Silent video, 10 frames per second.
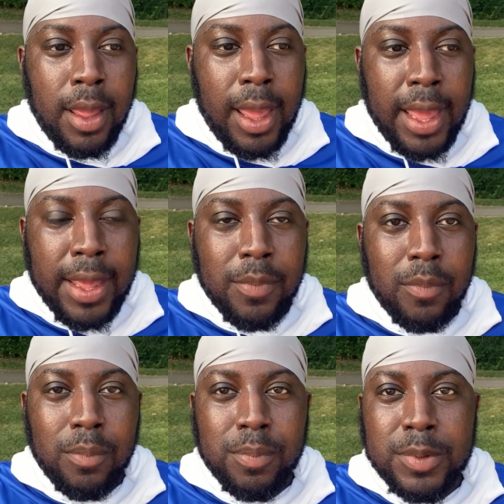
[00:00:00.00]
And
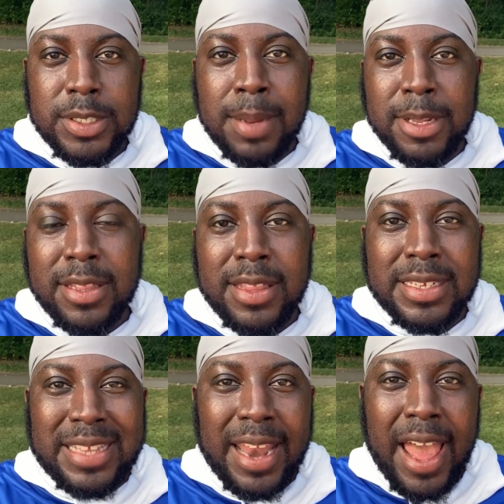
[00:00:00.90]
some of the
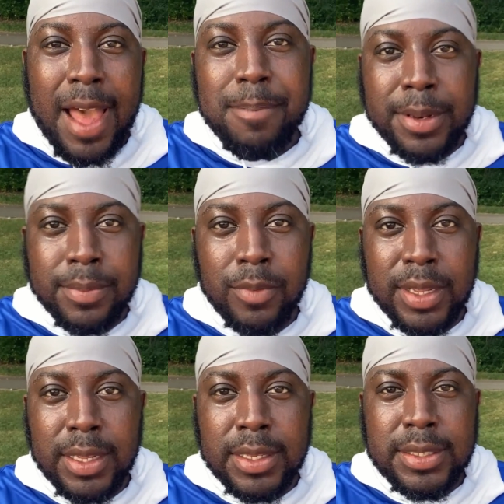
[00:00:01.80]
things that happen
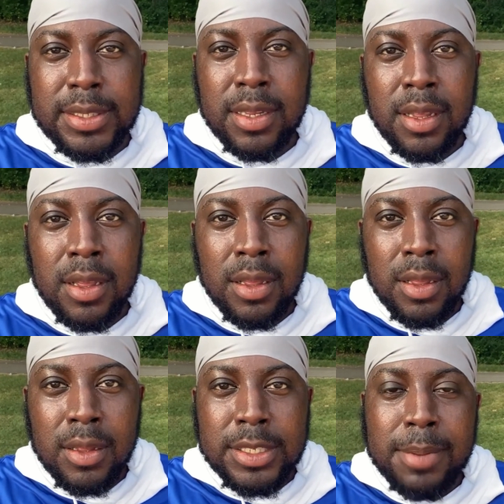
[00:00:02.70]
is
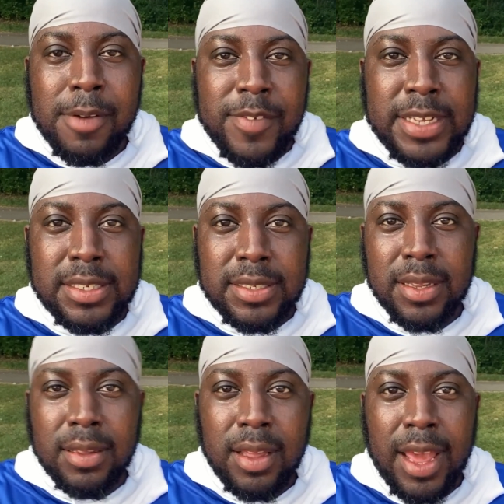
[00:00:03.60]
some of us
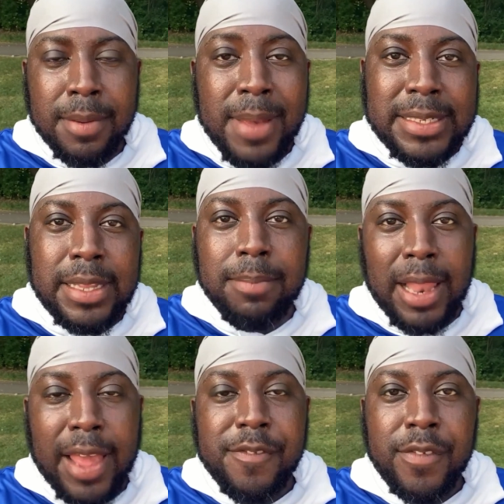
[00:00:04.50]
had a messed up
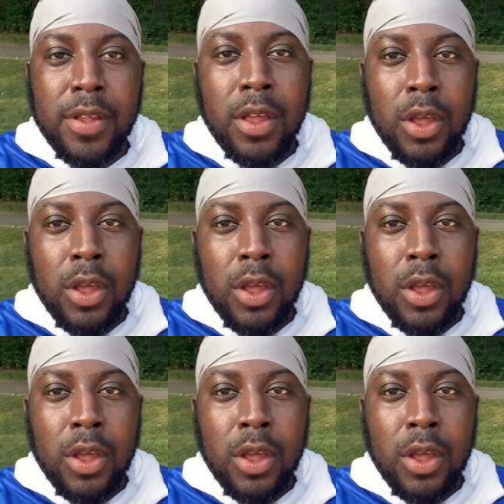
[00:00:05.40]
life.